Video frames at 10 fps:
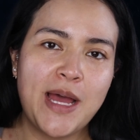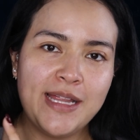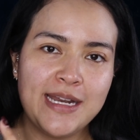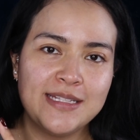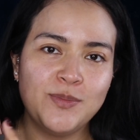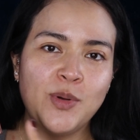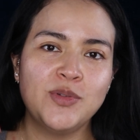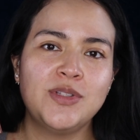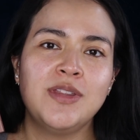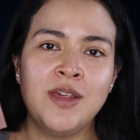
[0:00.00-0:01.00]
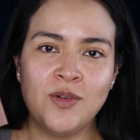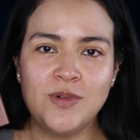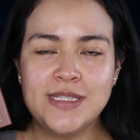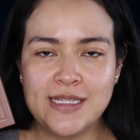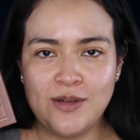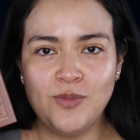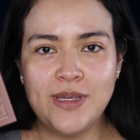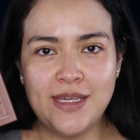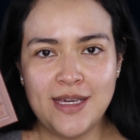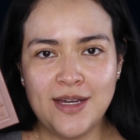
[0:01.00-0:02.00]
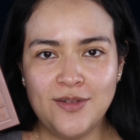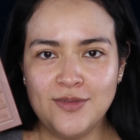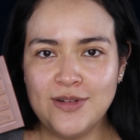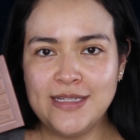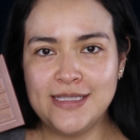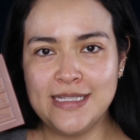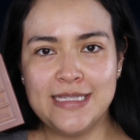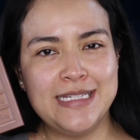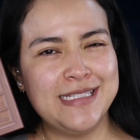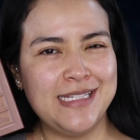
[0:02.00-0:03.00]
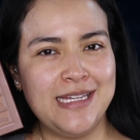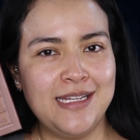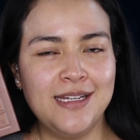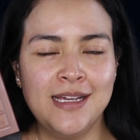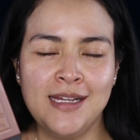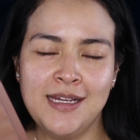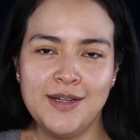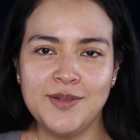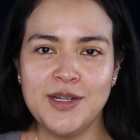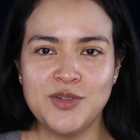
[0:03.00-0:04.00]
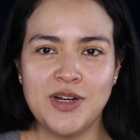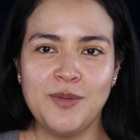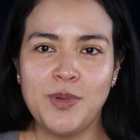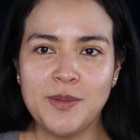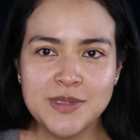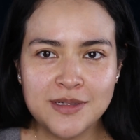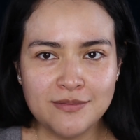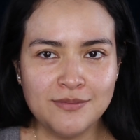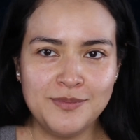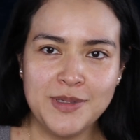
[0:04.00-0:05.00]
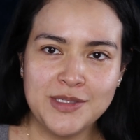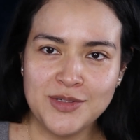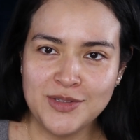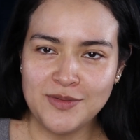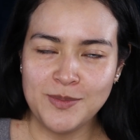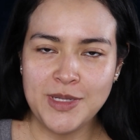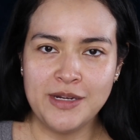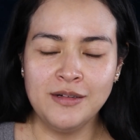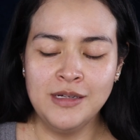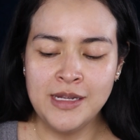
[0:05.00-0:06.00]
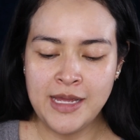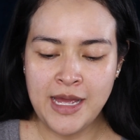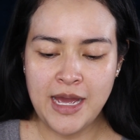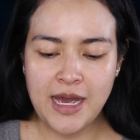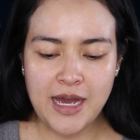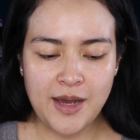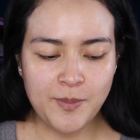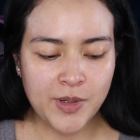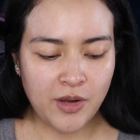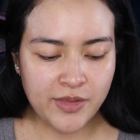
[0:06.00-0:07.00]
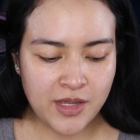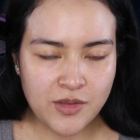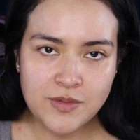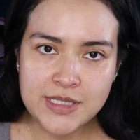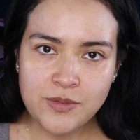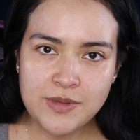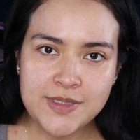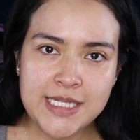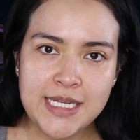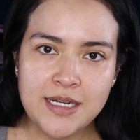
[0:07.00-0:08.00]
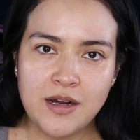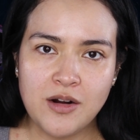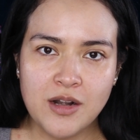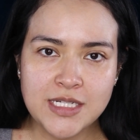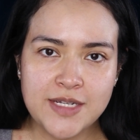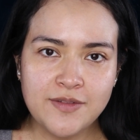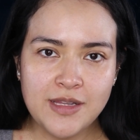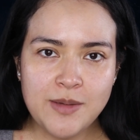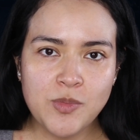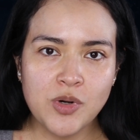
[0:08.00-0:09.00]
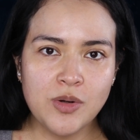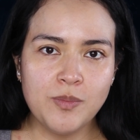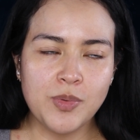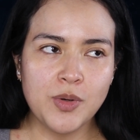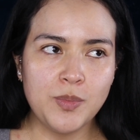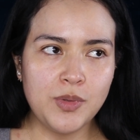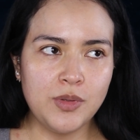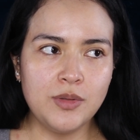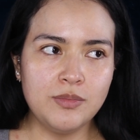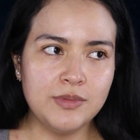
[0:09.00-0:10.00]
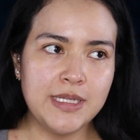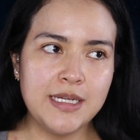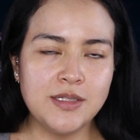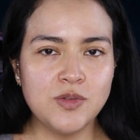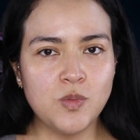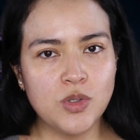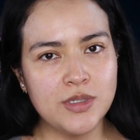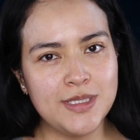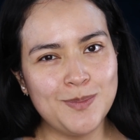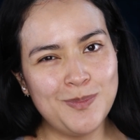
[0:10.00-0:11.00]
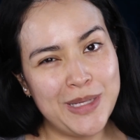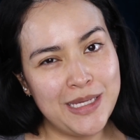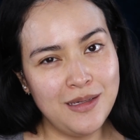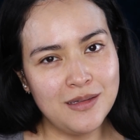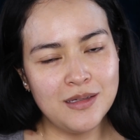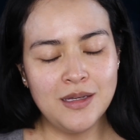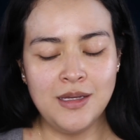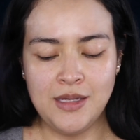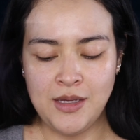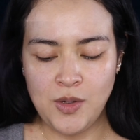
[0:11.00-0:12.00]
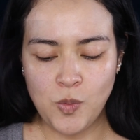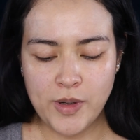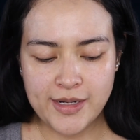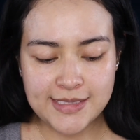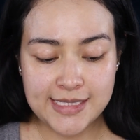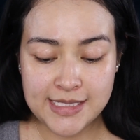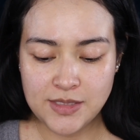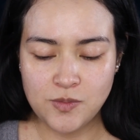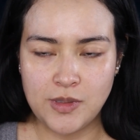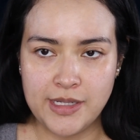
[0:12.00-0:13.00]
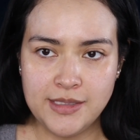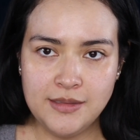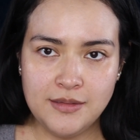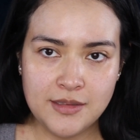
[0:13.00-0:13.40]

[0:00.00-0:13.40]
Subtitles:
palette as opposed to the other ones that we have recently seen, I'm going to try to pop some pictures of them here. But all the other ones that we've seen are definitely more purple leaning towards pink. Whereas this one